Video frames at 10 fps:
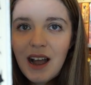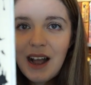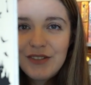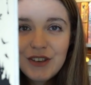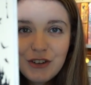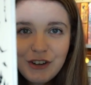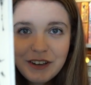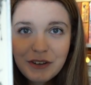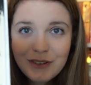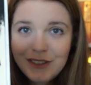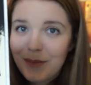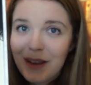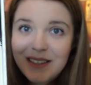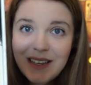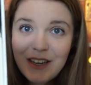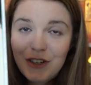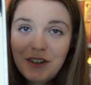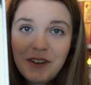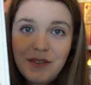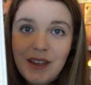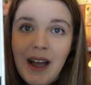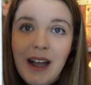and the sheer customization of that.